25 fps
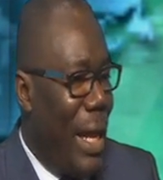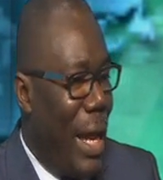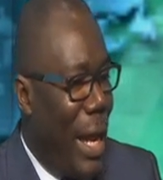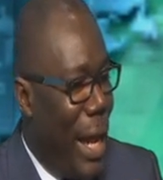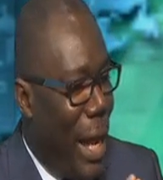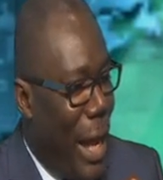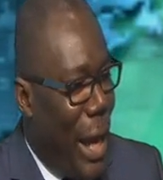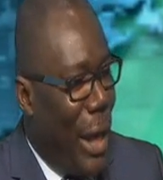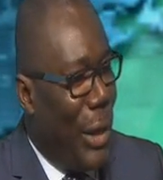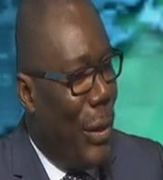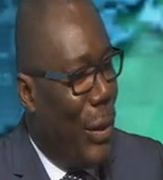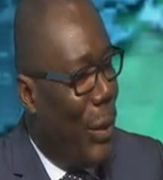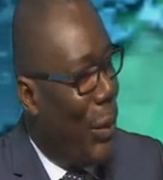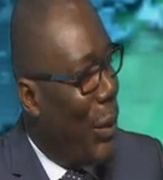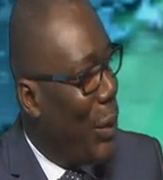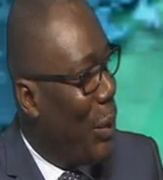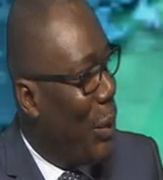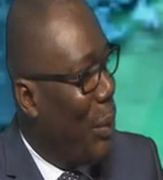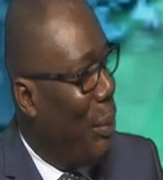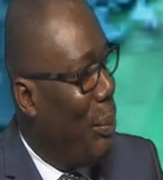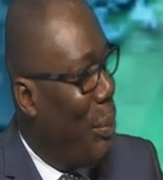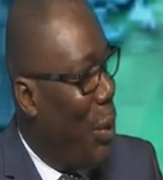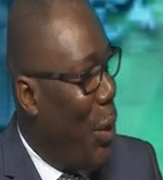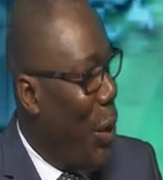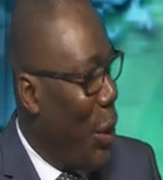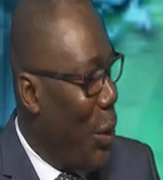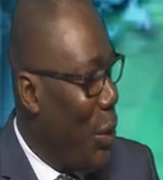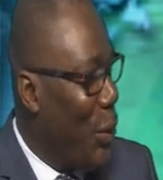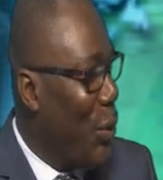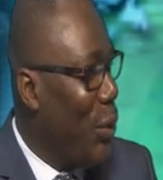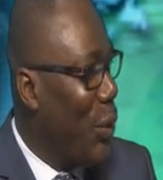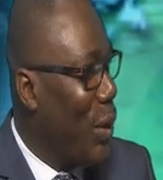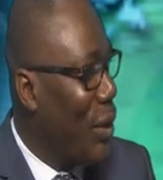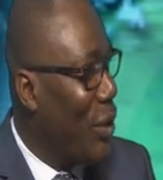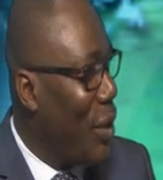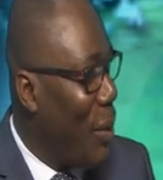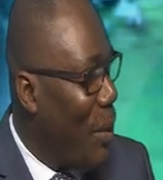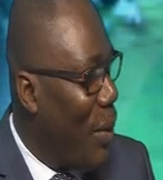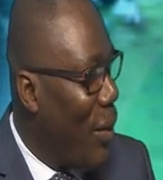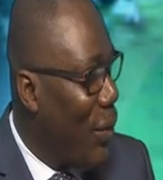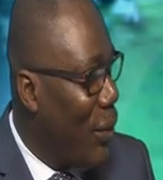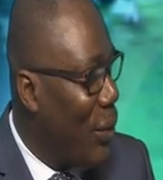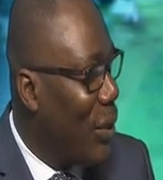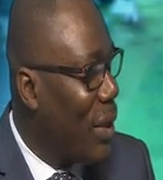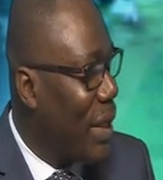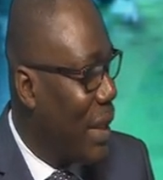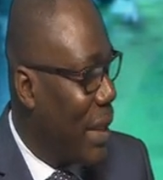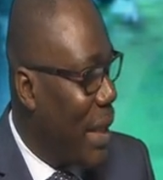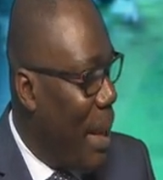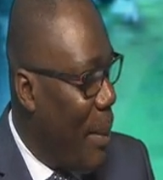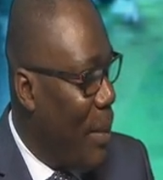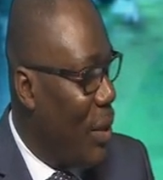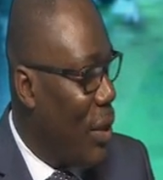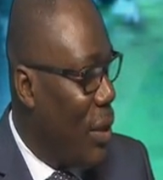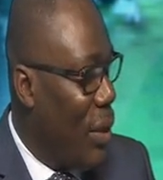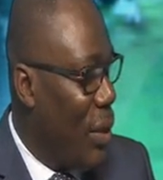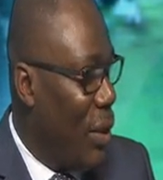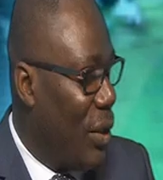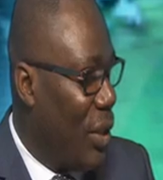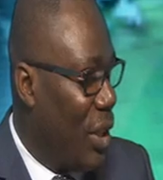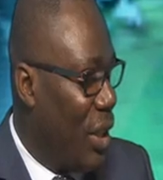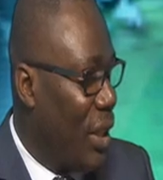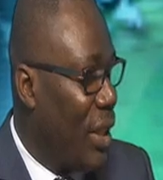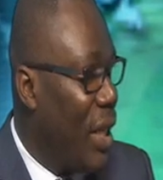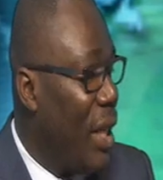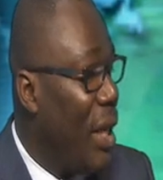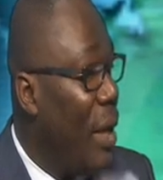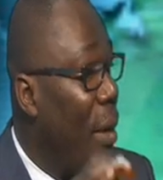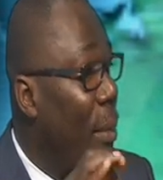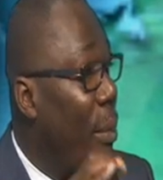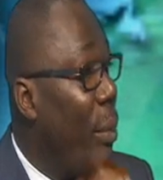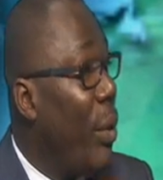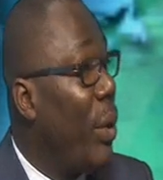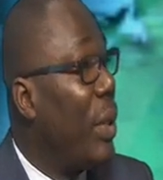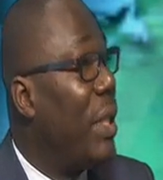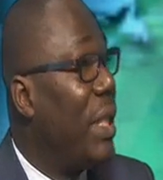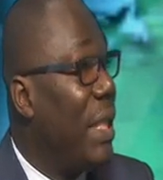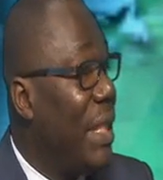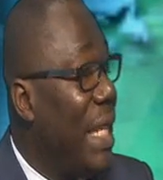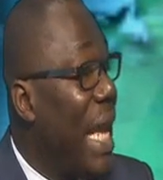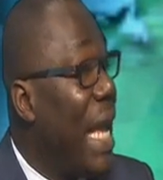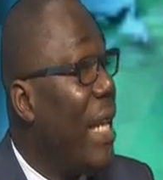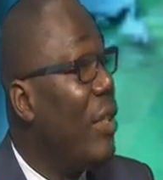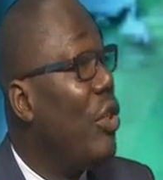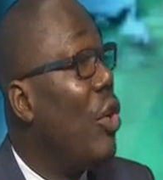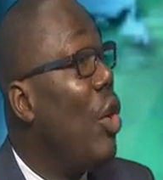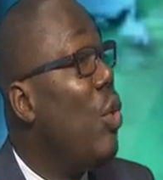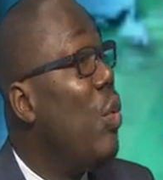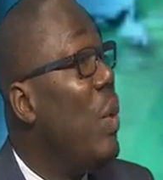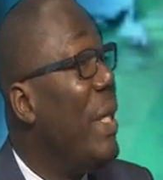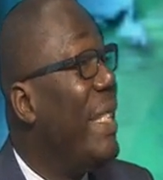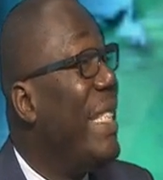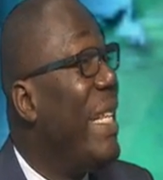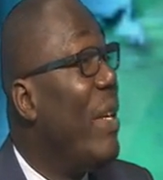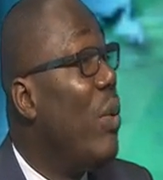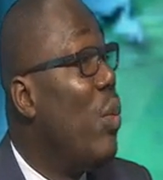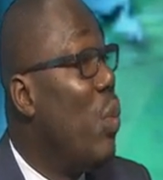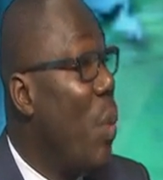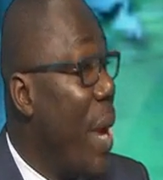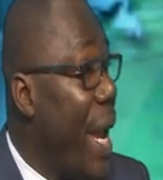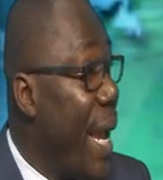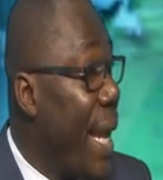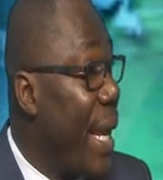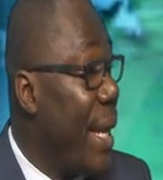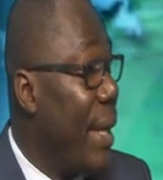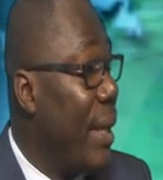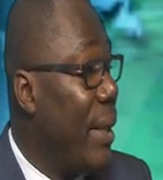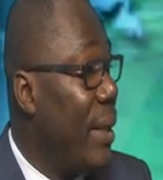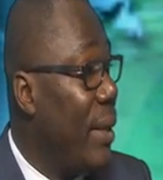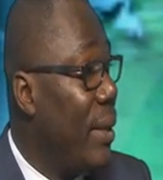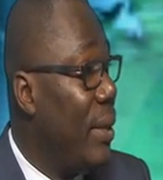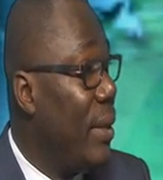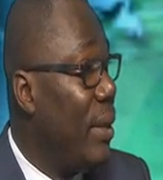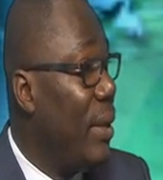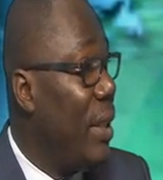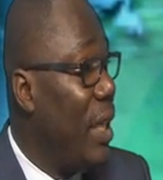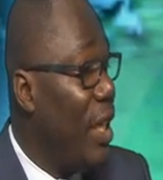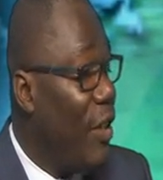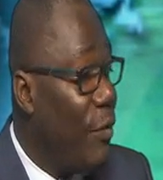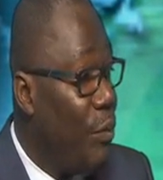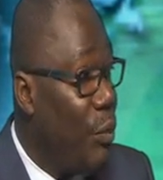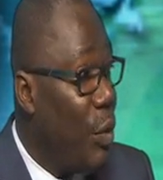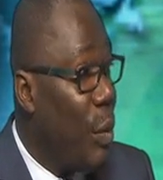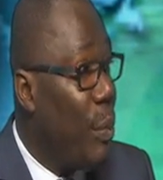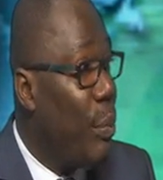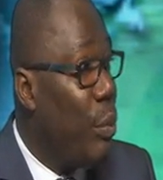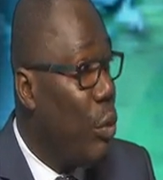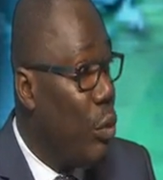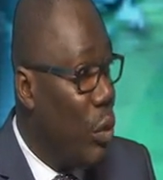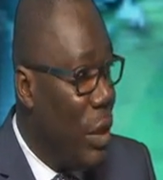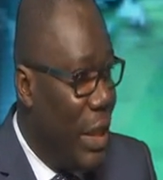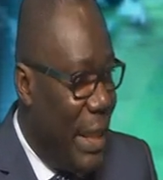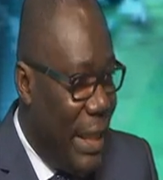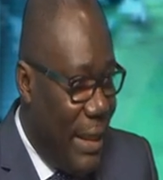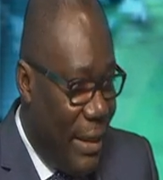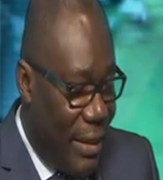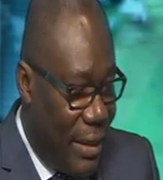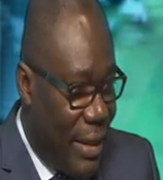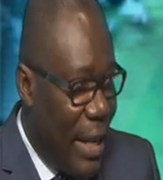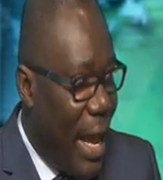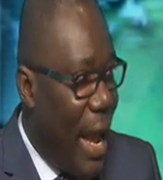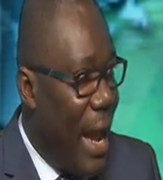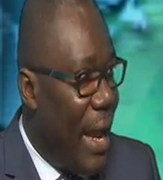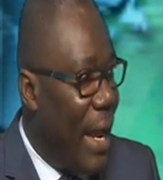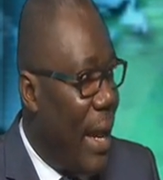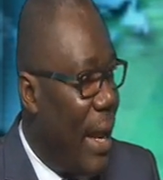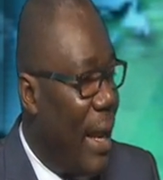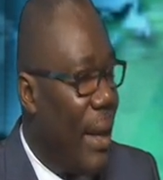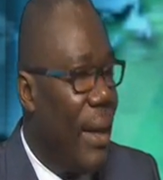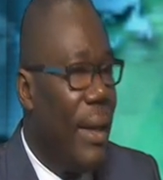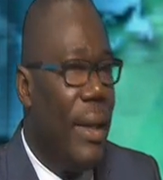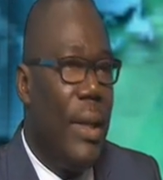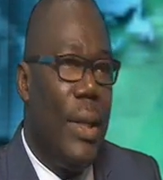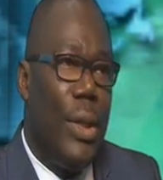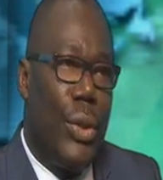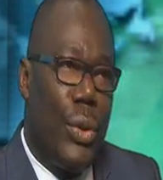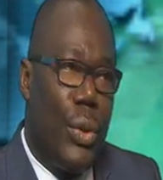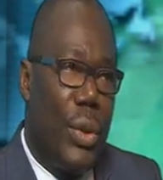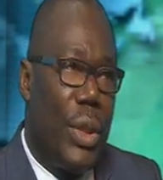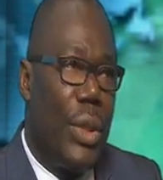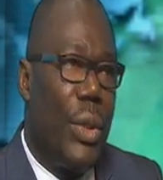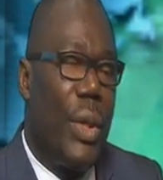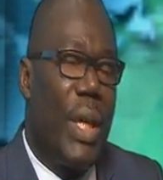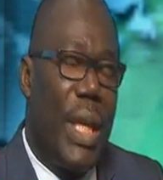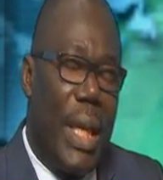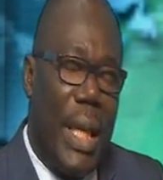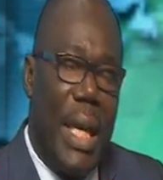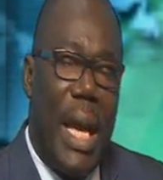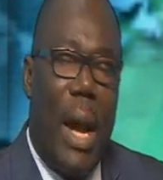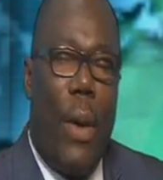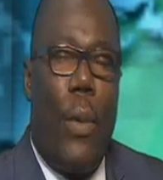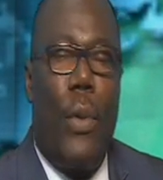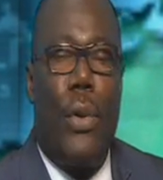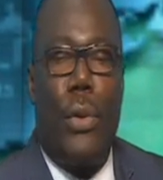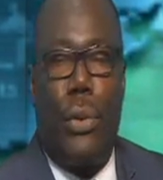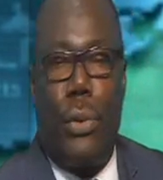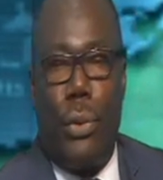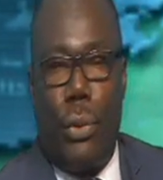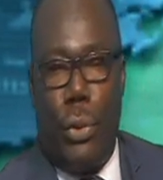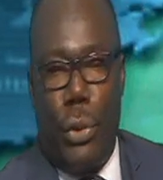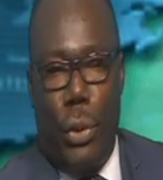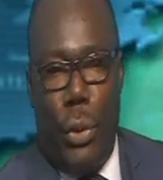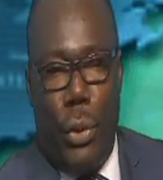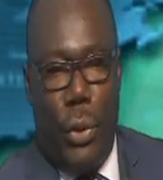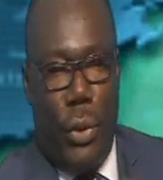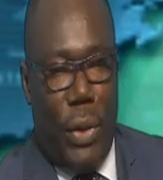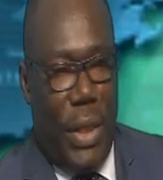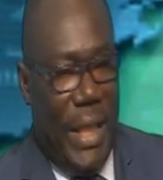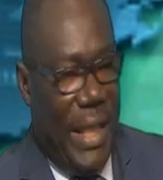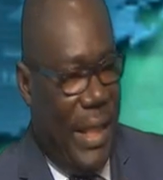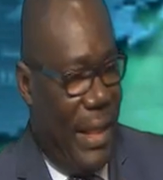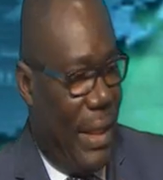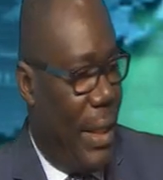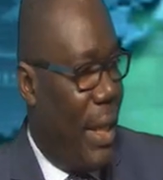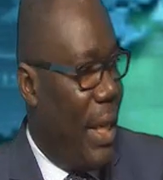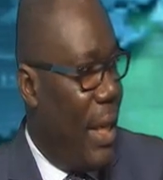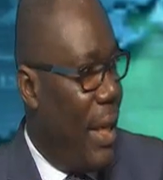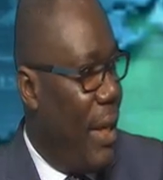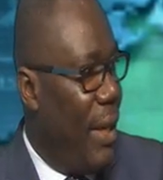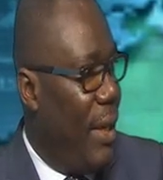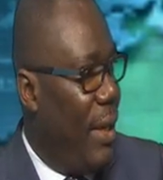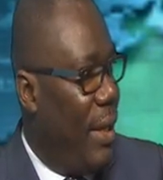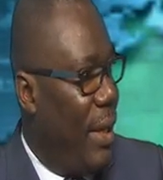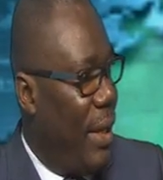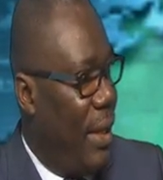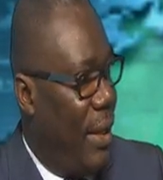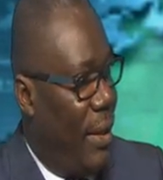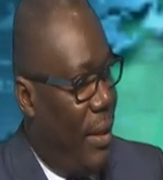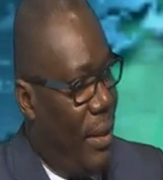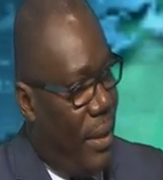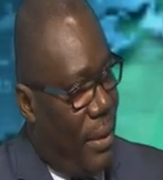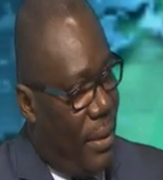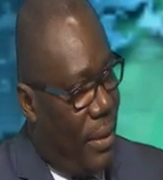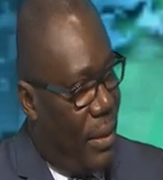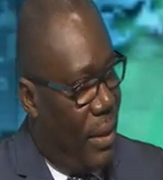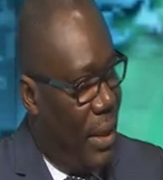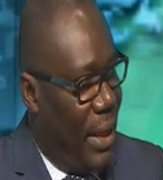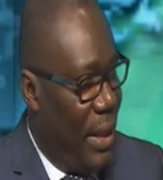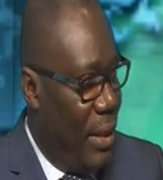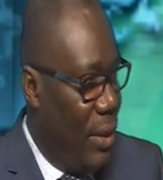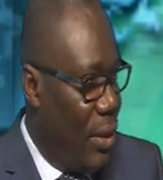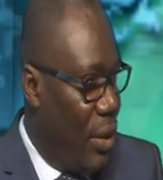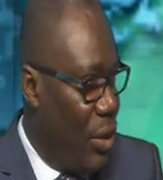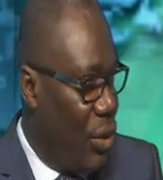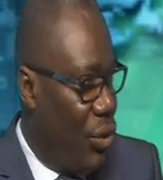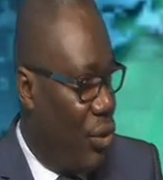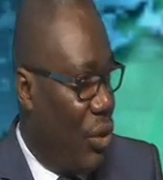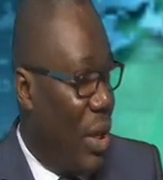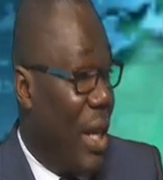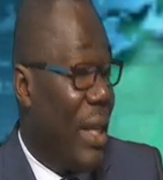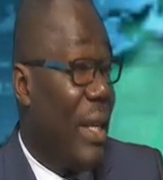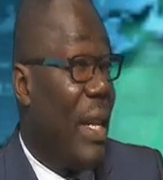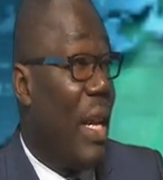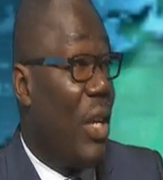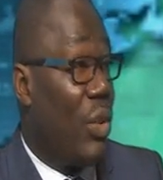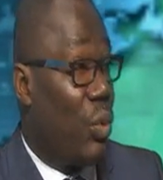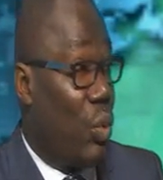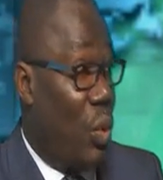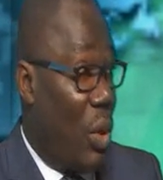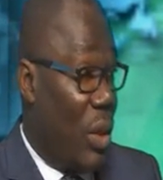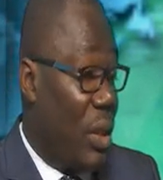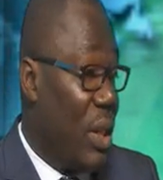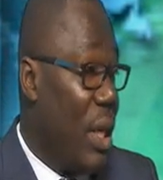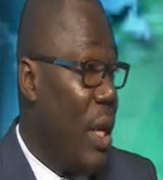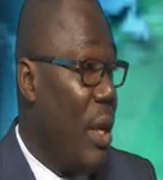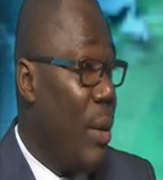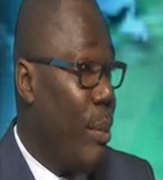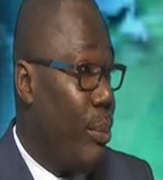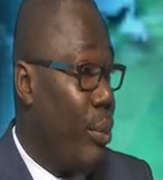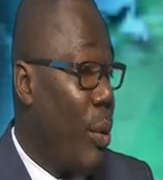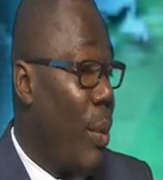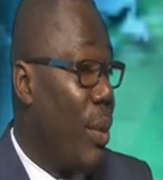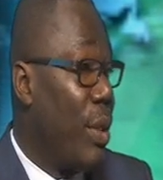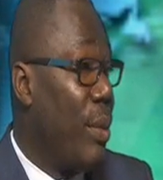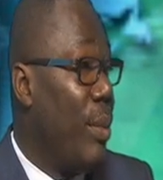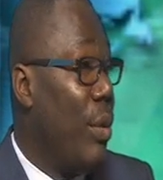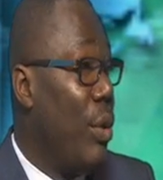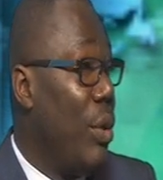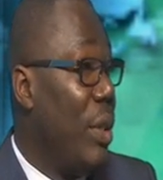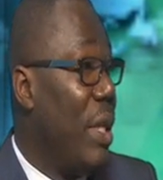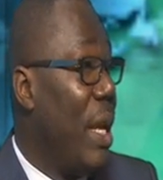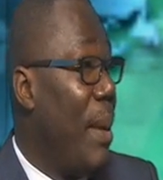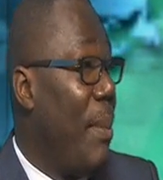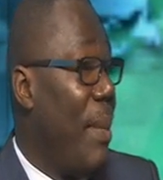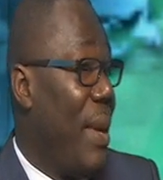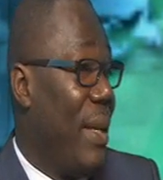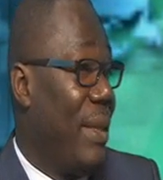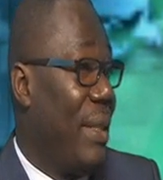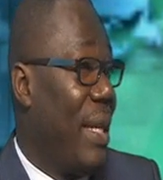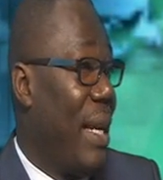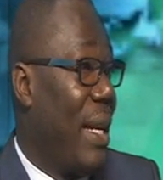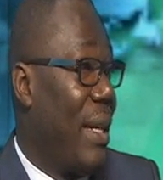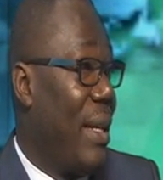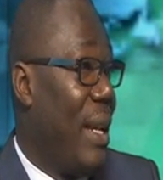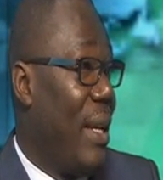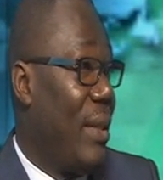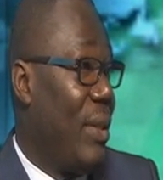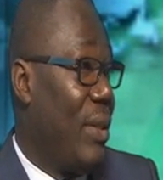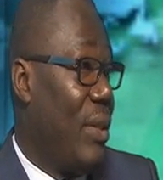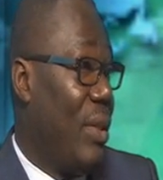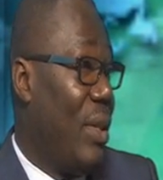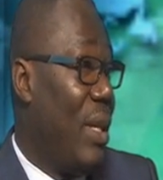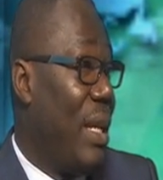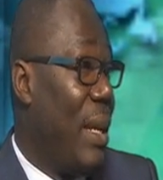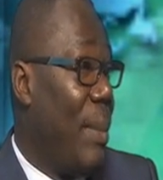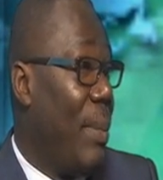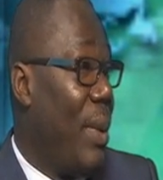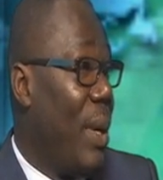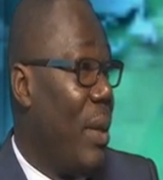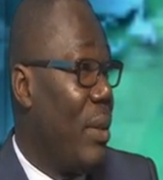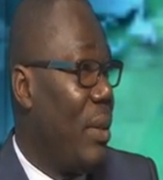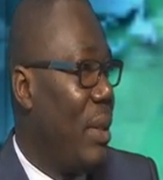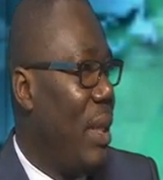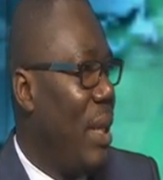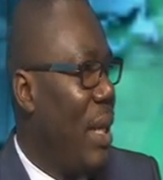I don't want to bore you with some of those terminologies, but there's always a way if people desire to say, okay, I want to know the skill in this industry. And that's what Property Millionaire Masterclass is all about.